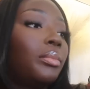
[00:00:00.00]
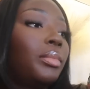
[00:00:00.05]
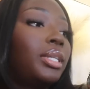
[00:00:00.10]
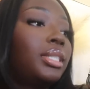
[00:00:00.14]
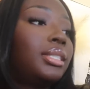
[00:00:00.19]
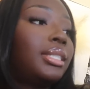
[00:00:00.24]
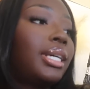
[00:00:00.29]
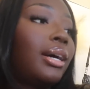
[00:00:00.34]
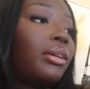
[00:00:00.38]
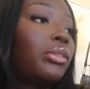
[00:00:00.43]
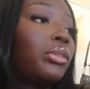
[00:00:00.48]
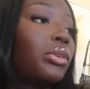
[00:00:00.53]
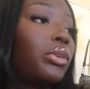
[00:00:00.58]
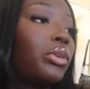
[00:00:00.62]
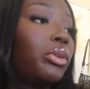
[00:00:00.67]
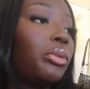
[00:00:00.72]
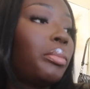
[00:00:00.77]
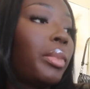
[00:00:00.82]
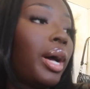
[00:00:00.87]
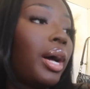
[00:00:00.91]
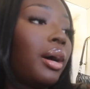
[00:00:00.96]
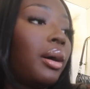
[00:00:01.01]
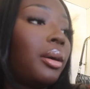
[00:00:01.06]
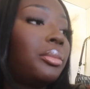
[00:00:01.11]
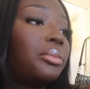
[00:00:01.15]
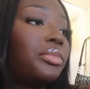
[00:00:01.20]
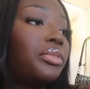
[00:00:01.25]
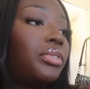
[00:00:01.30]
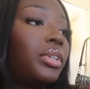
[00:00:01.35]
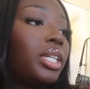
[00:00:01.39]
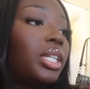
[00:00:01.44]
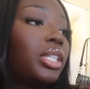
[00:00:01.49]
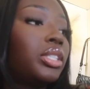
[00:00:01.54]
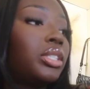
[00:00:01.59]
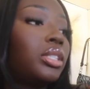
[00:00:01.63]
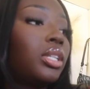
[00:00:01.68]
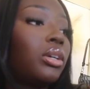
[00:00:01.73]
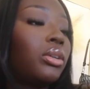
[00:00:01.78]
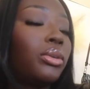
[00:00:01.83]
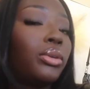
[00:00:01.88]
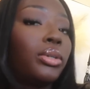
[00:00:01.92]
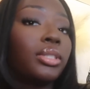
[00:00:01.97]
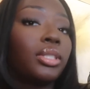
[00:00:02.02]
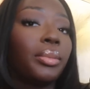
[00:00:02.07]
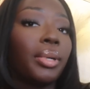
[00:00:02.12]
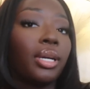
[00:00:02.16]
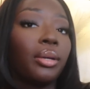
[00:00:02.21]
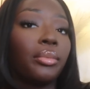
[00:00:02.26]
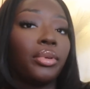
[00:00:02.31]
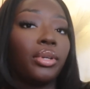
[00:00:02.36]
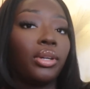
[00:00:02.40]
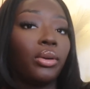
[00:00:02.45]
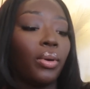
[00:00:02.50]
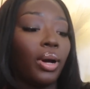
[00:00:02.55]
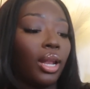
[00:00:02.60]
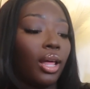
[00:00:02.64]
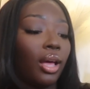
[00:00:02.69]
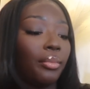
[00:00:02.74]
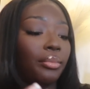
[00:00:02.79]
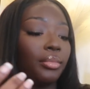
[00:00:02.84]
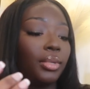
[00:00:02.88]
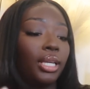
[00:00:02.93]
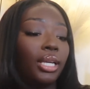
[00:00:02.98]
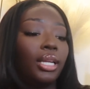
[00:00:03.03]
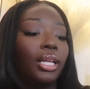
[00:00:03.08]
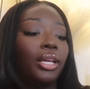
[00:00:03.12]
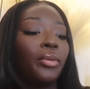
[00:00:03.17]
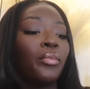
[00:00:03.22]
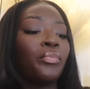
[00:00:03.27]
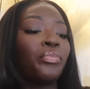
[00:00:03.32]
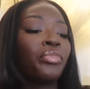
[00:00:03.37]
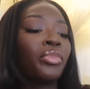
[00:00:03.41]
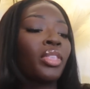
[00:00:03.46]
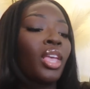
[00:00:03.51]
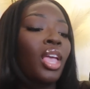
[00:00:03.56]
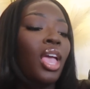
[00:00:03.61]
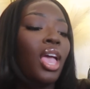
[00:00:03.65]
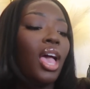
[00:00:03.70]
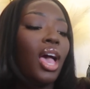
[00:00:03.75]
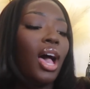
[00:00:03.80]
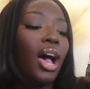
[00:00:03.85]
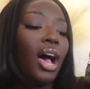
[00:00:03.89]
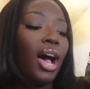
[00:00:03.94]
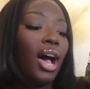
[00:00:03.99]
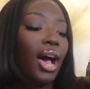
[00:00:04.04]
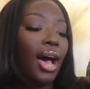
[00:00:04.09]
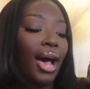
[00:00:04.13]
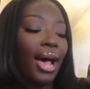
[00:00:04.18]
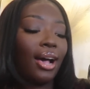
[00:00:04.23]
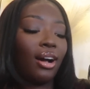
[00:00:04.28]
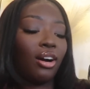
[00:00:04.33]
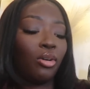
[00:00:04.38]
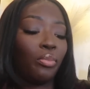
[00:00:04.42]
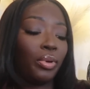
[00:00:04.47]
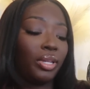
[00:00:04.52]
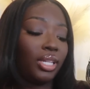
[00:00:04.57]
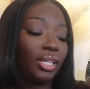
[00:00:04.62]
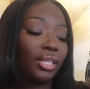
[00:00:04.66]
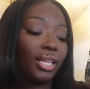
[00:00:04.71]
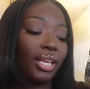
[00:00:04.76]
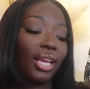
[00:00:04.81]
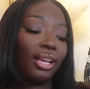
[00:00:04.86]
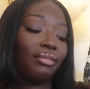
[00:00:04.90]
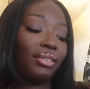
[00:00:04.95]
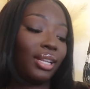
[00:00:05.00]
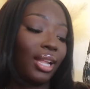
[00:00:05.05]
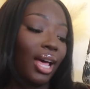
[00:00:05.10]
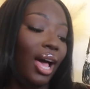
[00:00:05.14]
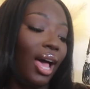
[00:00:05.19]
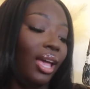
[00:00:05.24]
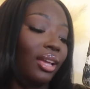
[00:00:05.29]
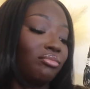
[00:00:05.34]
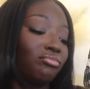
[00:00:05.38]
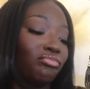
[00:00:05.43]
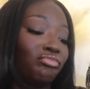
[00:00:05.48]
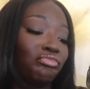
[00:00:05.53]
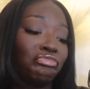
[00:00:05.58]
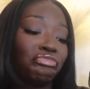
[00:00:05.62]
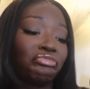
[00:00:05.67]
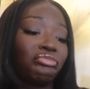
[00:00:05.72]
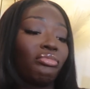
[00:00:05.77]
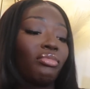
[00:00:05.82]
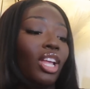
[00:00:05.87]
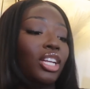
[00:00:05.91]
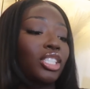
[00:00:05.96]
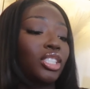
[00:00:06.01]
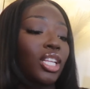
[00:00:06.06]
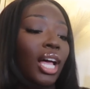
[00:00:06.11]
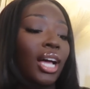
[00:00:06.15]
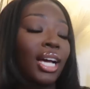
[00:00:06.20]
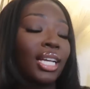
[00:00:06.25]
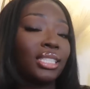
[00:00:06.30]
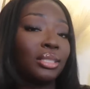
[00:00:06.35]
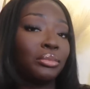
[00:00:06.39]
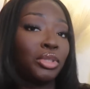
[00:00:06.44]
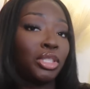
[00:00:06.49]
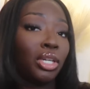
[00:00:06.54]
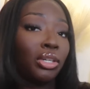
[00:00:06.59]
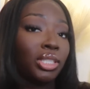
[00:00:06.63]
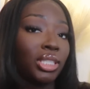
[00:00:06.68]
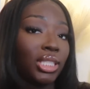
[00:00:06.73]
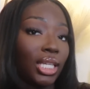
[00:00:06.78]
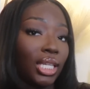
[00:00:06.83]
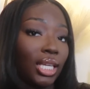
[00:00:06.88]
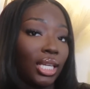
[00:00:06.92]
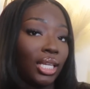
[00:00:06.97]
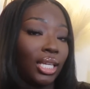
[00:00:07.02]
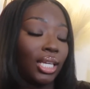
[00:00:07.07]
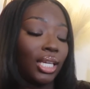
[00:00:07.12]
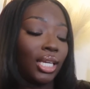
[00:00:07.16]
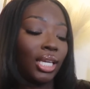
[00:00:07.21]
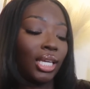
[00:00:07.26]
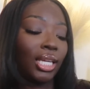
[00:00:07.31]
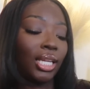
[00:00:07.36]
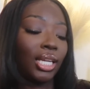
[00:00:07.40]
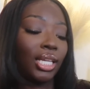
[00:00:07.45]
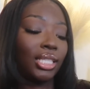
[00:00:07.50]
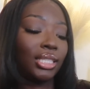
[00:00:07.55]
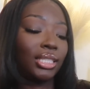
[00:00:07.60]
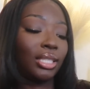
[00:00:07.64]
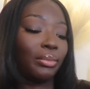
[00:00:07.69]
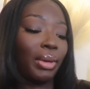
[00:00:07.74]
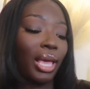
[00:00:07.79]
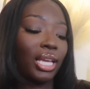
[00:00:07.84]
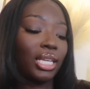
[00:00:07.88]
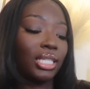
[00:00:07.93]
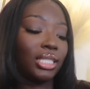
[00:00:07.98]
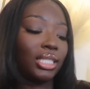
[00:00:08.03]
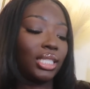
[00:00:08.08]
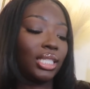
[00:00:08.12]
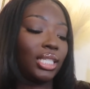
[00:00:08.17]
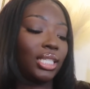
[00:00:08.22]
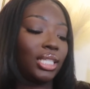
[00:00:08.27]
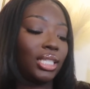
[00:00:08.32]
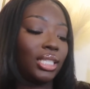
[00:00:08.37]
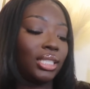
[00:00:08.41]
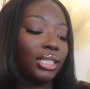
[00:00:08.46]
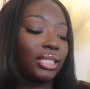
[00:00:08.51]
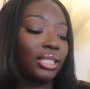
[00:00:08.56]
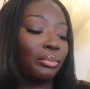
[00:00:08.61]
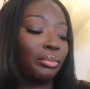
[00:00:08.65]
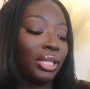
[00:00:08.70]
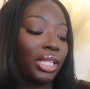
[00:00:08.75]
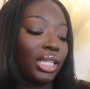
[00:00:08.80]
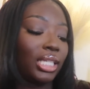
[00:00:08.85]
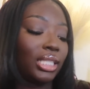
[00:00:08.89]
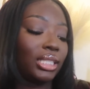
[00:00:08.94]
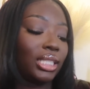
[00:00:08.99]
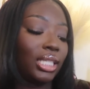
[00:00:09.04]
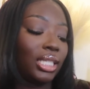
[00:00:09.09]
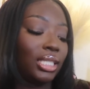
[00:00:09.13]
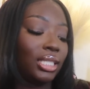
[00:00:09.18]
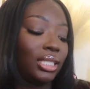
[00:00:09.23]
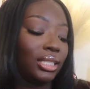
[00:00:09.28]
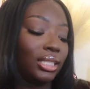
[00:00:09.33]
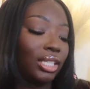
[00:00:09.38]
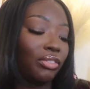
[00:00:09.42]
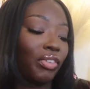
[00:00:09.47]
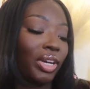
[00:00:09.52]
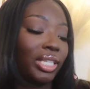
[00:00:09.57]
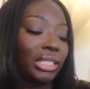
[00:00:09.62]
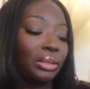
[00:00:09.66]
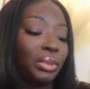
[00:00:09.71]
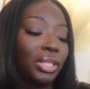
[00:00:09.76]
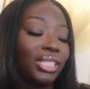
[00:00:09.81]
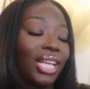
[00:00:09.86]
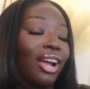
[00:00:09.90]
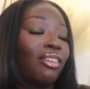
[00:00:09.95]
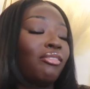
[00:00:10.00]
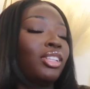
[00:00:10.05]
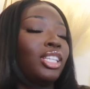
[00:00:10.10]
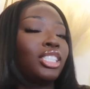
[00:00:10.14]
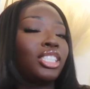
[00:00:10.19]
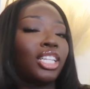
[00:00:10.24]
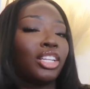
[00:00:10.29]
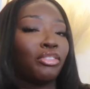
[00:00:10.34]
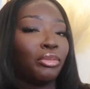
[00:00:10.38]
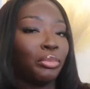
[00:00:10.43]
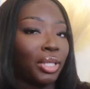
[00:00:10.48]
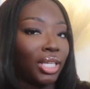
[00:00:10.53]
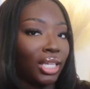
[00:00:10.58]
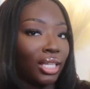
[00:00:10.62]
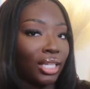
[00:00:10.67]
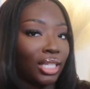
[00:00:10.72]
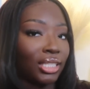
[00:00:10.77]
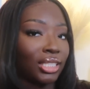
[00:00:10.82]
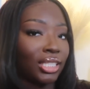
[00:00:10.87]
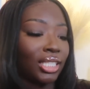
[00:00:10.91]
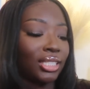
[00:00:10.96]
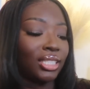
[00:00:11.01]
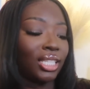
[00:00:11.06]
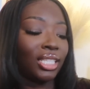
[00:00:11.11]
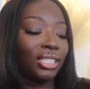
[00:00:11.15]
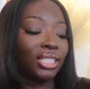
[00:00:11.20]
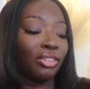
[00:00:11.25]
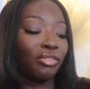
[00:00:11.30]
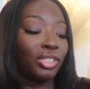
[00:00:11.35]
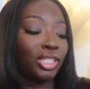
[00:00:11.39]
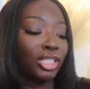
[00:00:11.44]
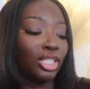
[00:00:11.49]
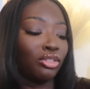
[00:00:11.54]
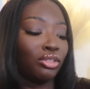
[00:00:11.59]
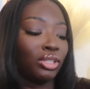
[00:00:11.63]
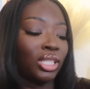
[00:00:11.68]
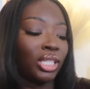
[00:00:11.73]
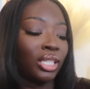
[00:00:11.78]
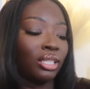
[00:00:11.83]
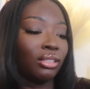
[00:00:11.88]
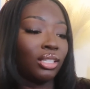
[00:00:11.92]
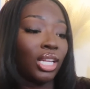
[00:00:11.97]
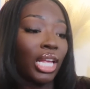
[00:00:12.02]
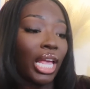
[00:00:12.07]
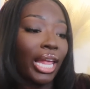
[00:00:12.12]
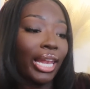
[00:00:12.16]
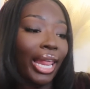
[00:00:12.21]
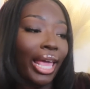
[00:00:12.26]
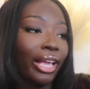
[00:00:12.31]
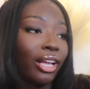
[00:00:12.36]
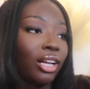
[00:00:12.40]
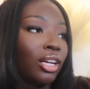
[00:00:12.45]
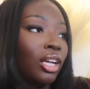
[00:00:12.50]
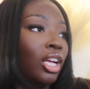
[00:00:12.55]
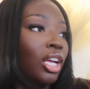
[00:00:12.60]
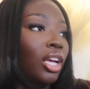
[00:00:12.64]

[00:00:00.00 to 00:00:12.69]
Let me download my um footage, though, onto my computer while I'm eating. I opened it. They have a lot. So I got some jerk chicken, some mac and cheese, some plantains, and rice and peas. I really shouldn't even be eating this because Thanksgiving is literally in like